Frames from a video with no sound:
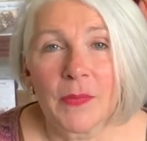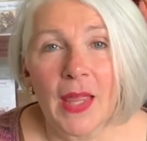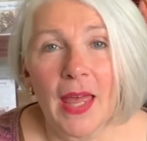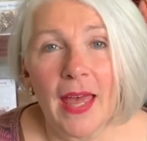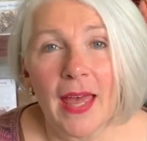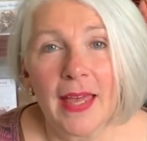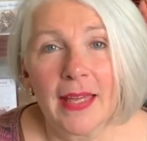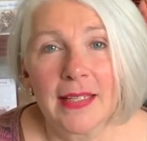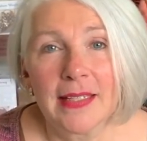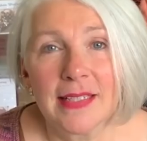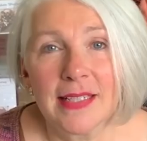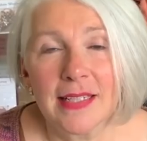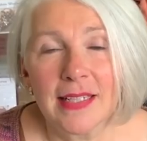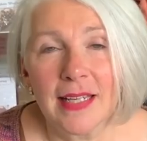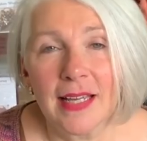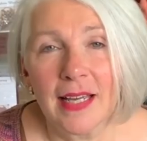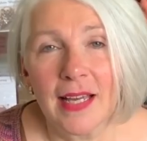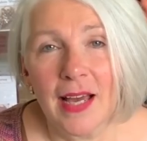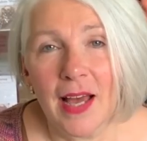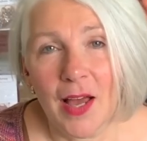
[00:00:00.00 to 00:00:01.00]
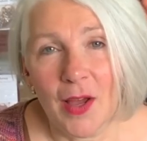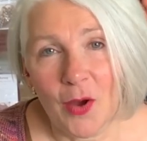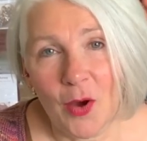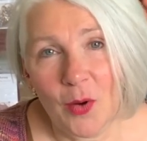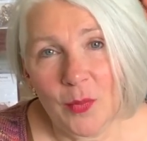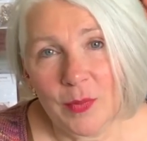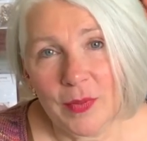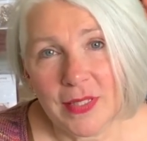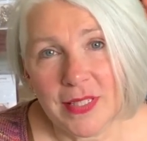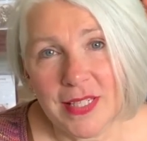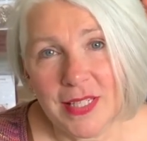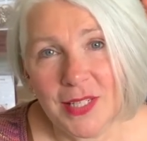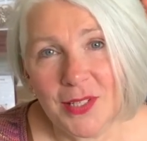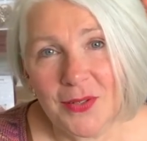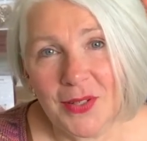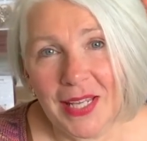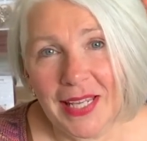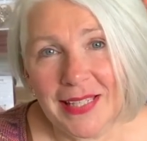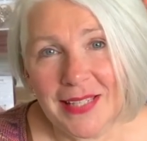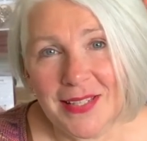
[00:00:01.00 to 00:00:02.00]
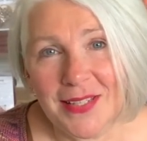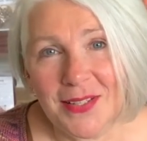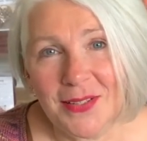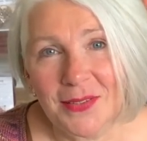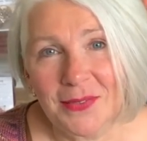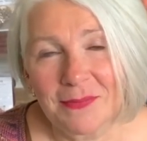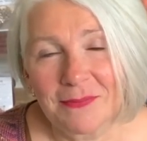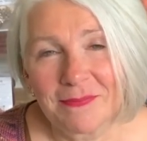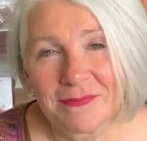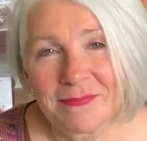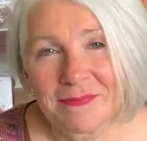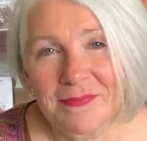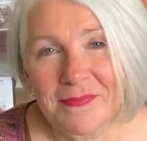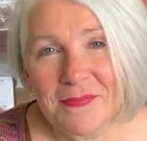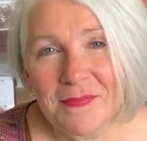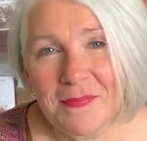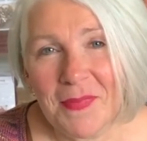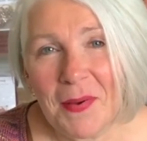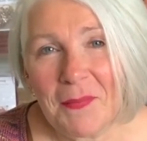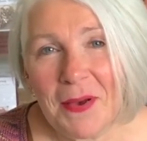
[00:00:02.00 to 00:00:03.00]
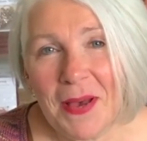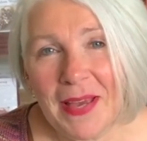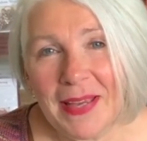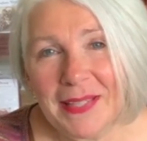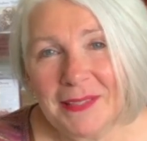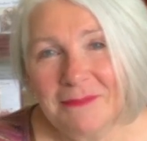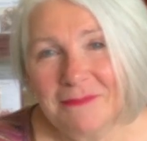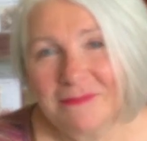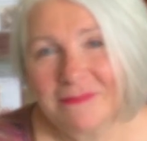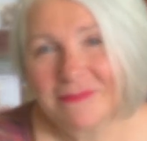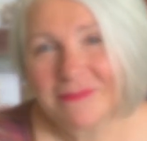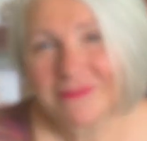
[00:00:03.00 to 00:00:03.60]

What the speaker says: And I hope I'll see you again soon. Bye bye.